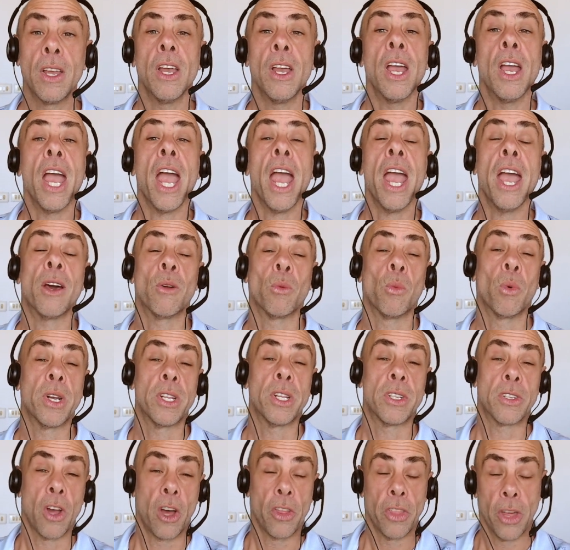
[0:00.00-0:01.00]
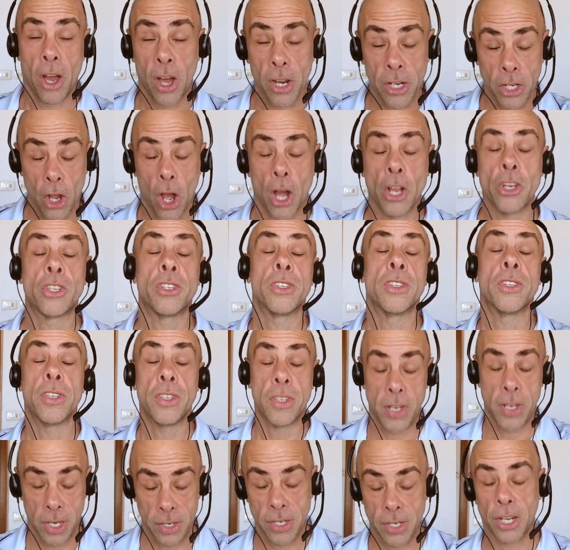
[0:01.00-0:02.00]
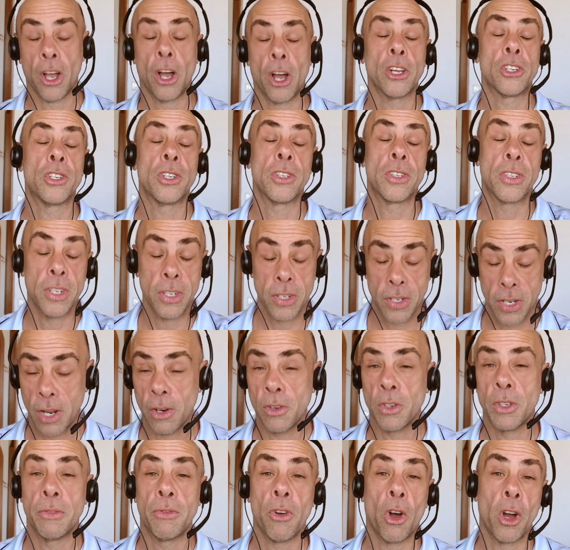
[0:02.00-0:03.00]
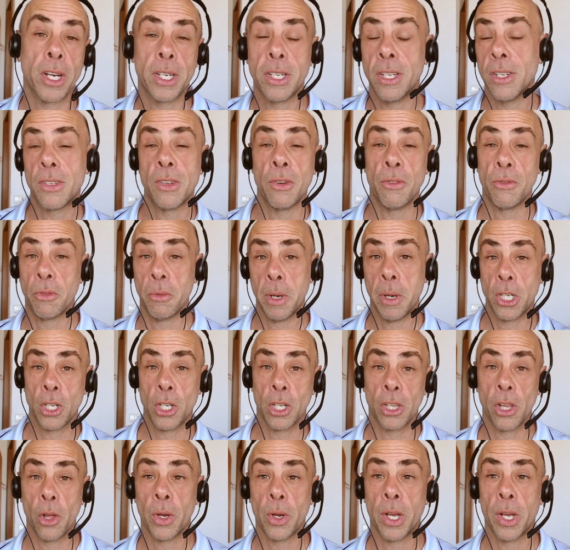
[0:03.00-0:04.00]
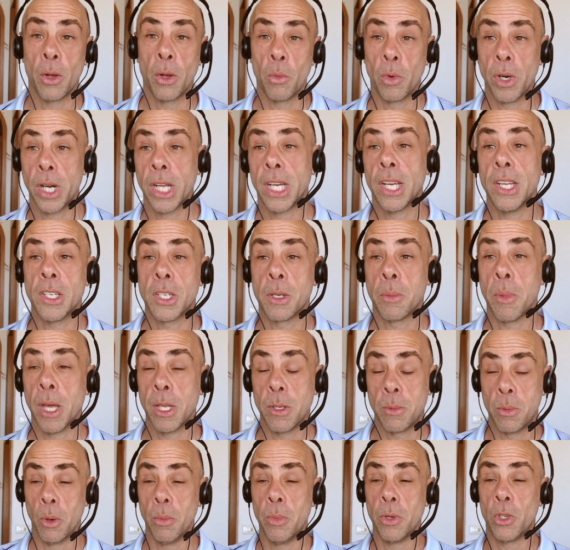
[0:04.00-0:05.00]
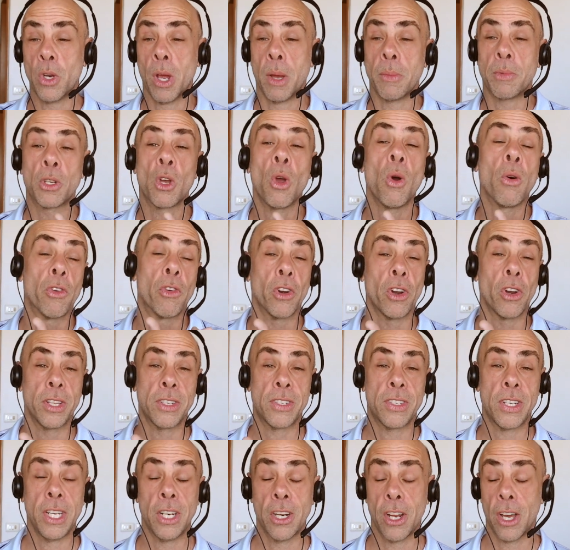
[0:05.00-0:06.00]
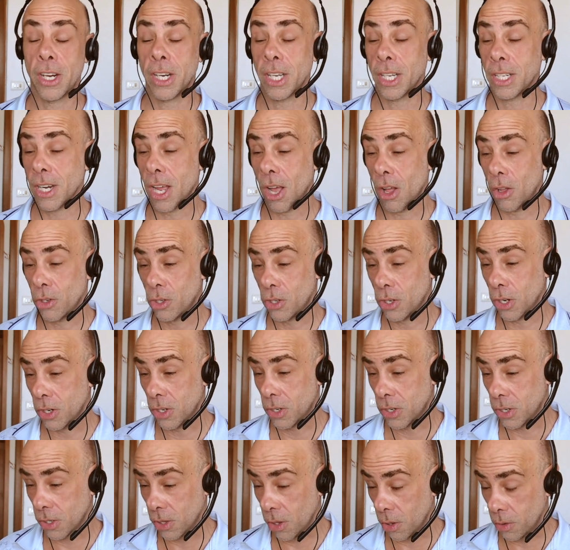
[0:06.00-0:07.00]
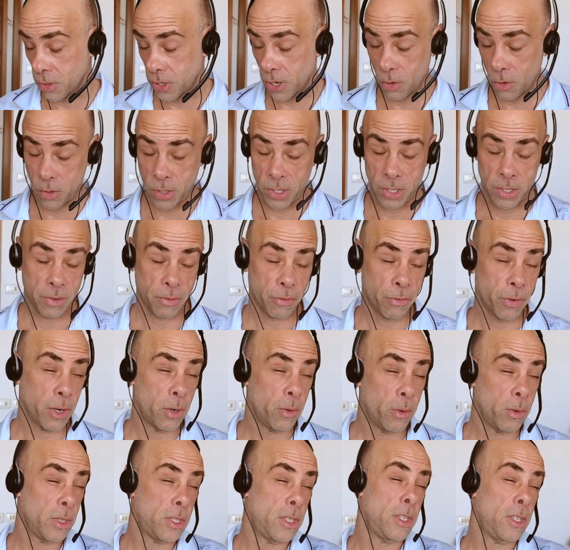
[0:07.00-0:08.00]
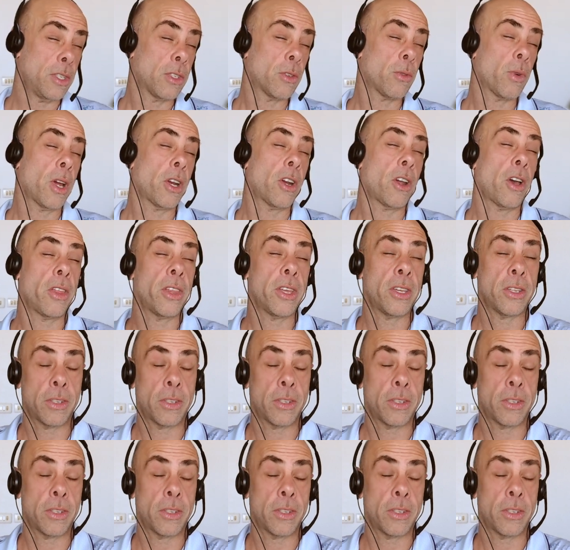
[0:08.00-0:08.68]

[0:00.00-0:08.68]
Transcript: And what is all the unconsciousness, anti-consciousness, energy fog, disinformation, cloaking, Wernicke's commands, booby traps, covert, unseen, unacknowledged, undisclosed energies and frequencies around all this?